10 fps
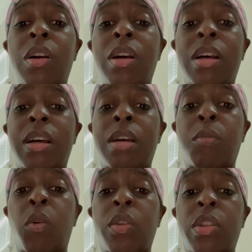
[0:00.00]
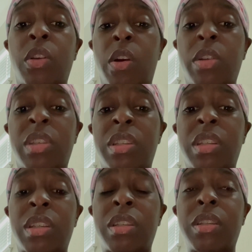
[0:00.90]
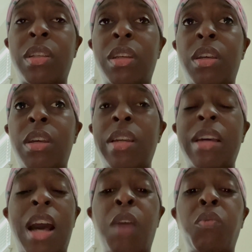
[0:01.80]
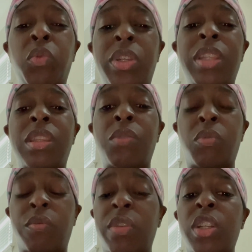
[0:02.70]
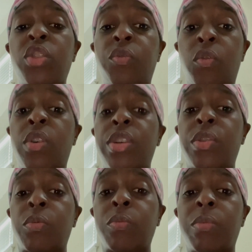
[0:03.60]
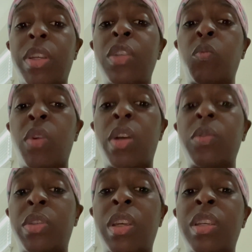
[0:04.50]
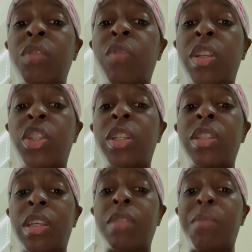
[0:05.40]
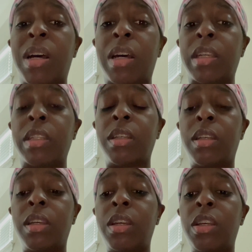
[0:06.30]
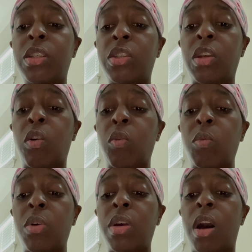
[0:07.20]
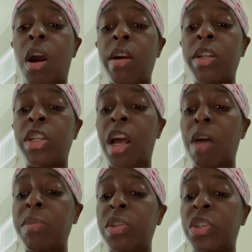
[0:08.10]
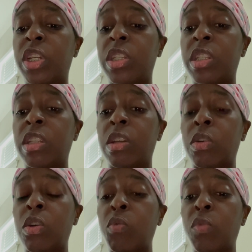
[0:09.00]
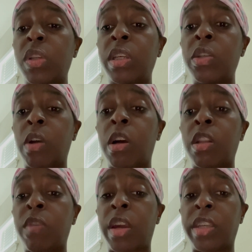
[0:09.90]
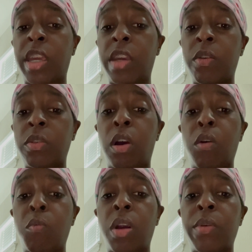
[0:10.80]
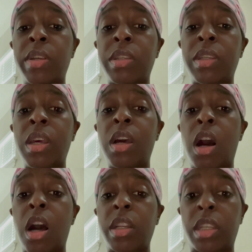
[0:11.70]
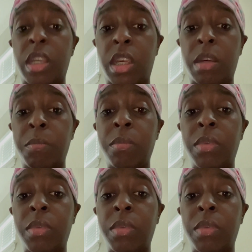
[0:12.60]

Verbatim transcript: um, on the narcissist. God will get the revenge for you. His word says, Vengeance is mine. So our job is just to release all of our cares, our worries onto Him